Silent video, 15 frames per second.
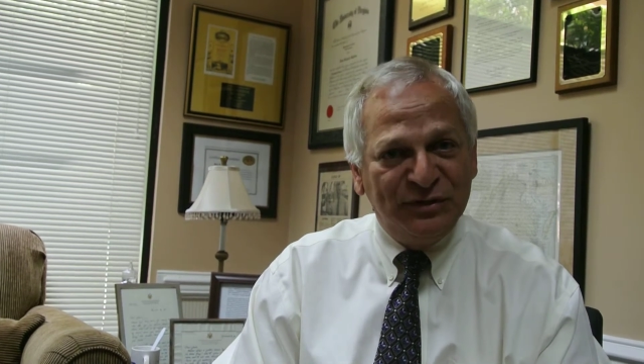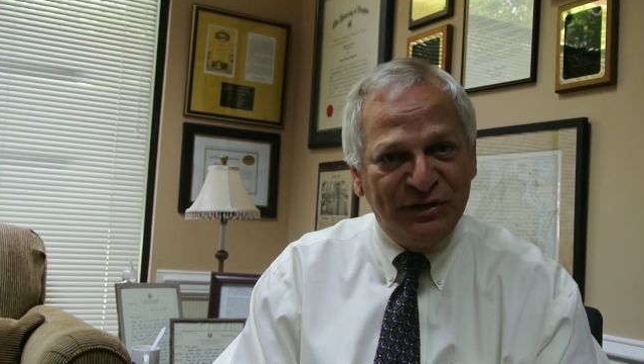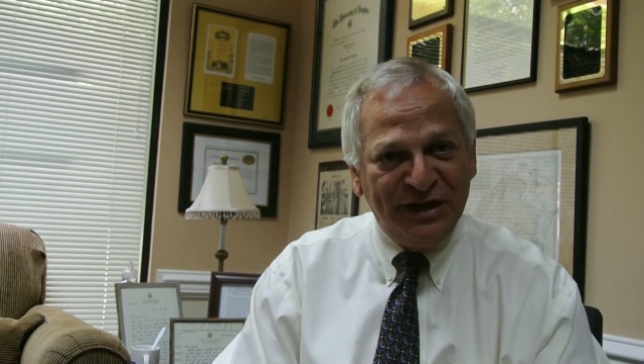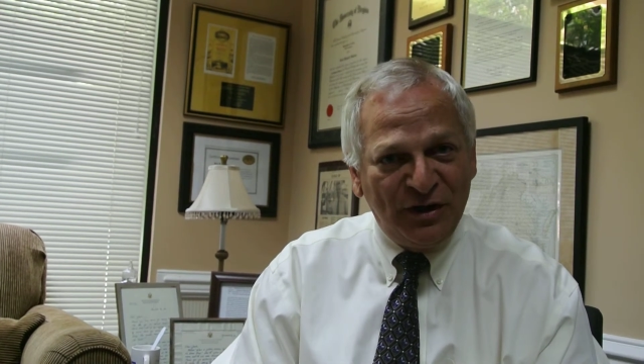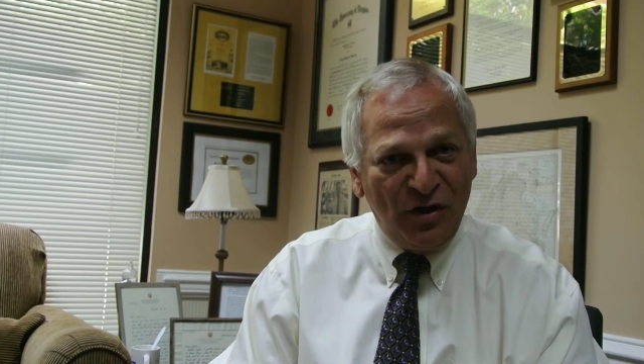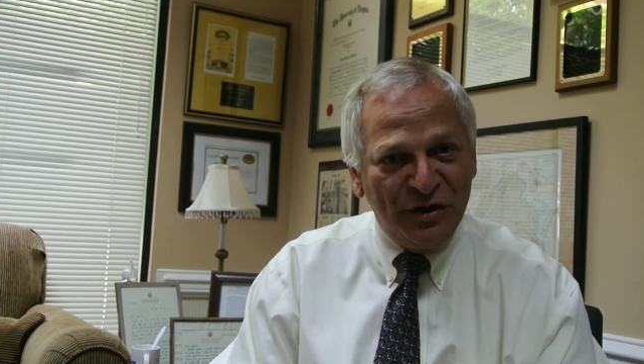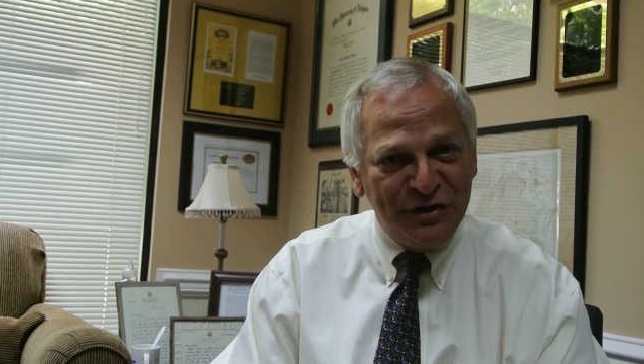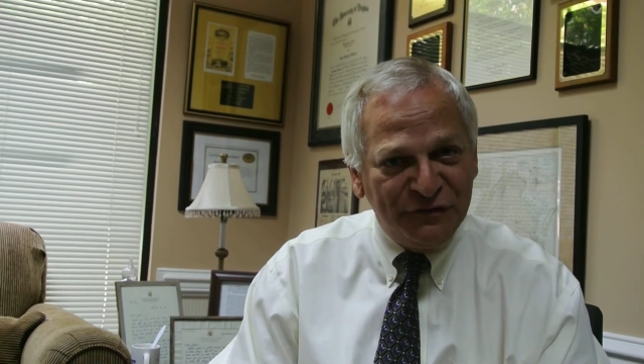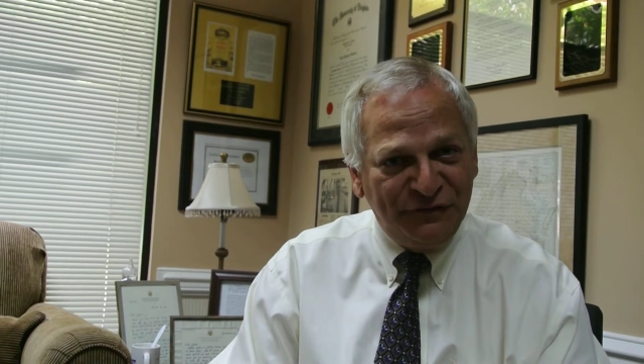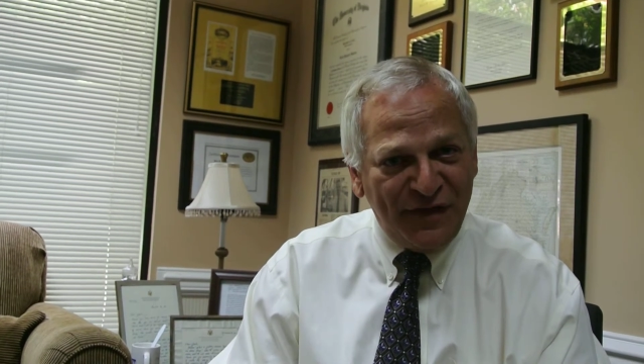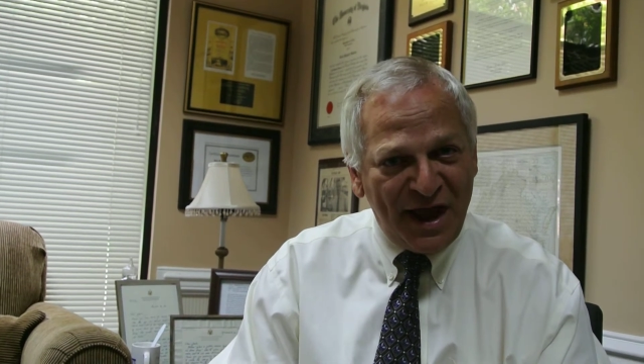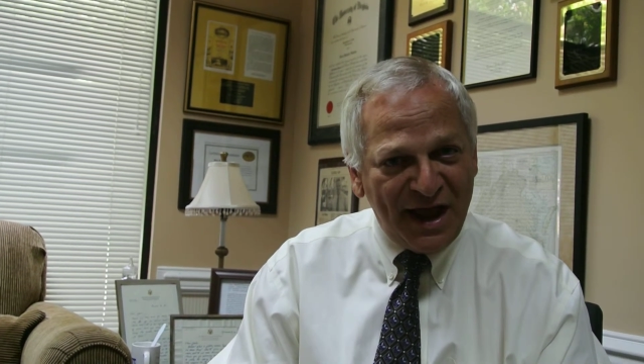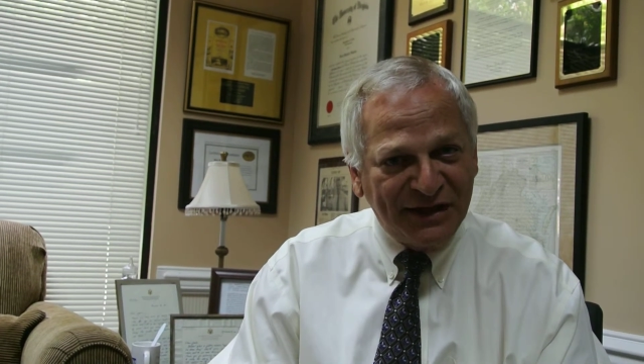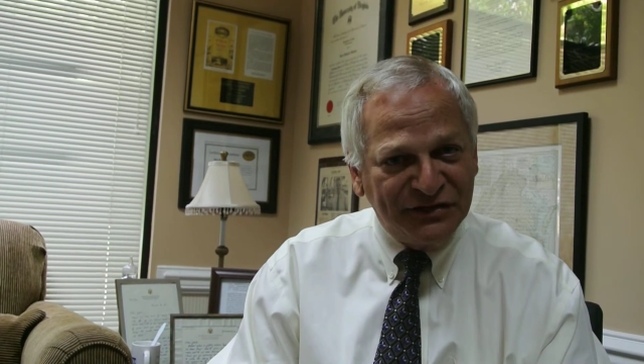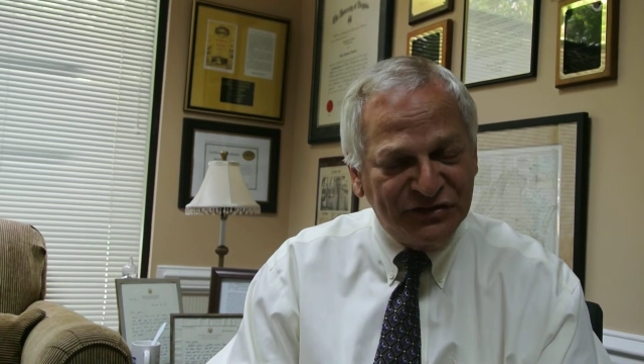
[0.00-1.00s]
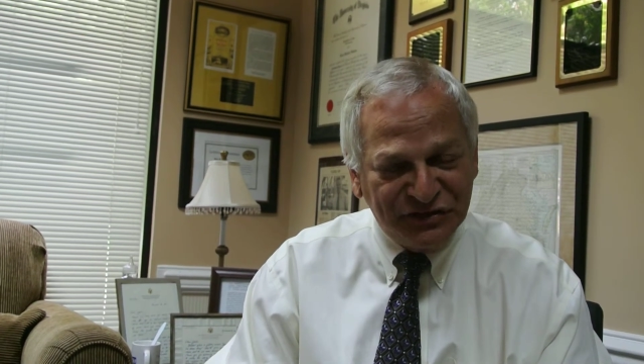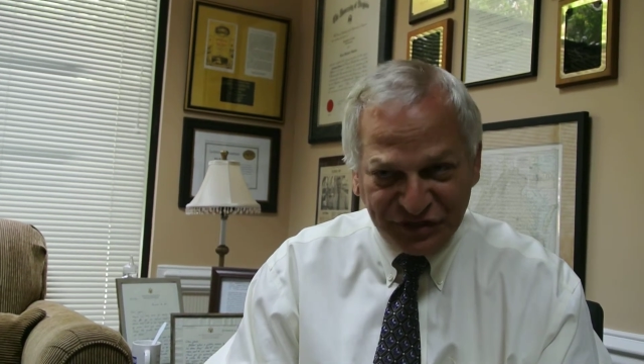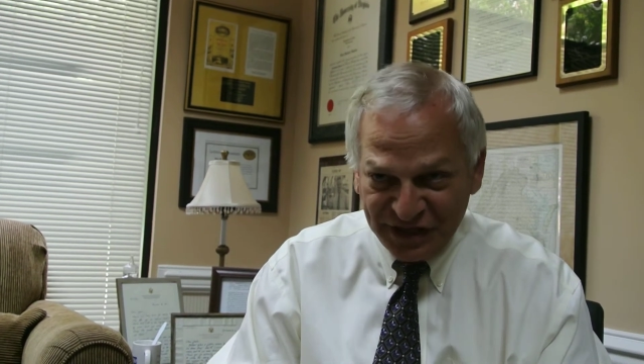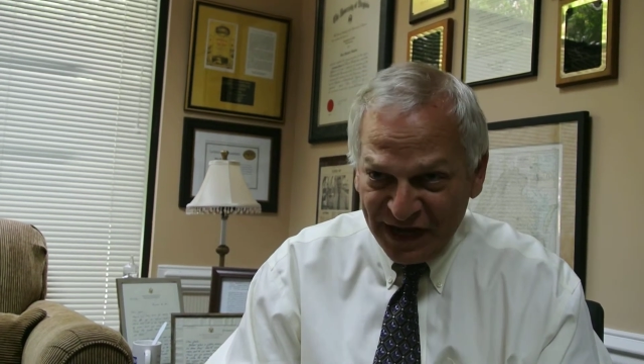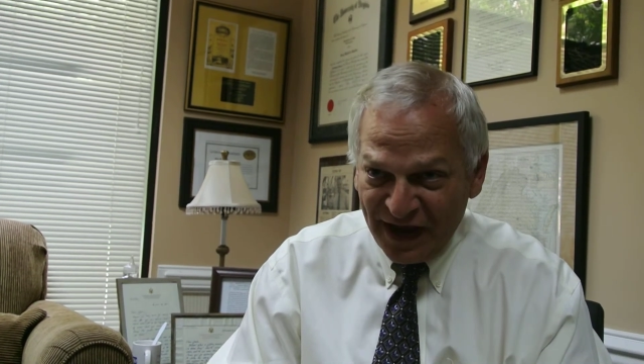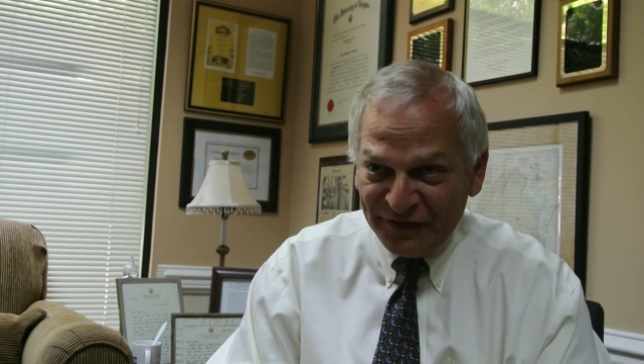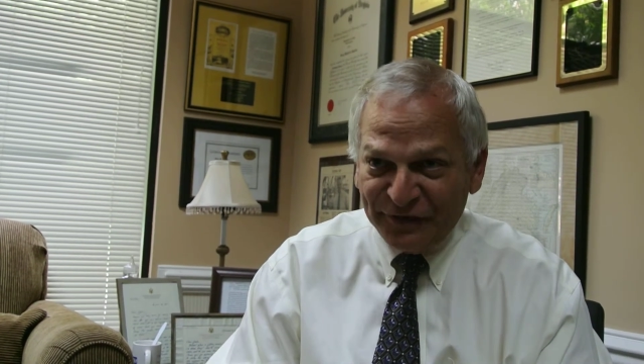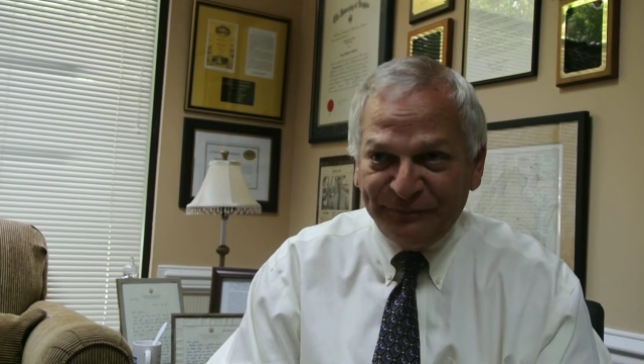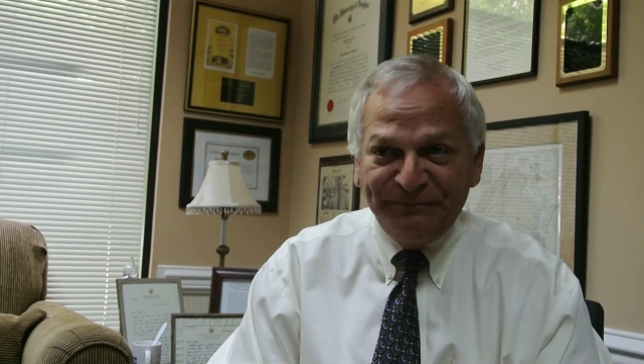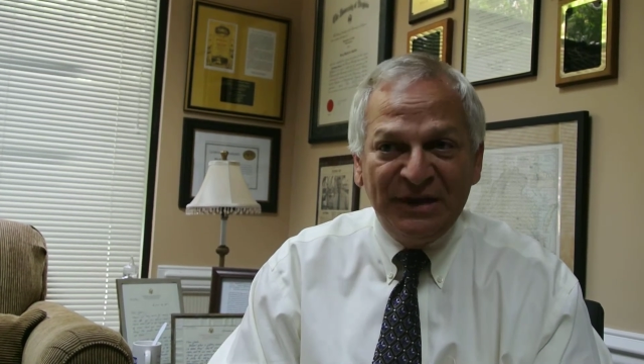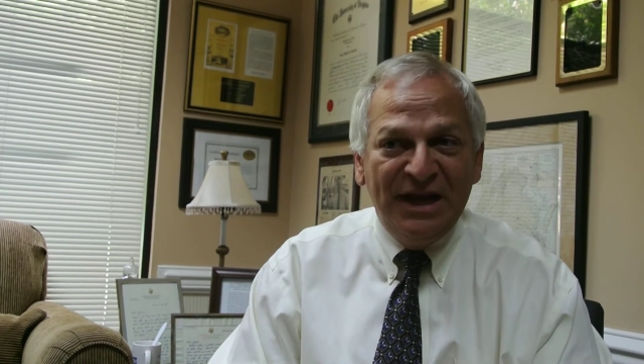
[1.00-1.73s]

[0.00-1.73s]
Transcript: So get all your facts together.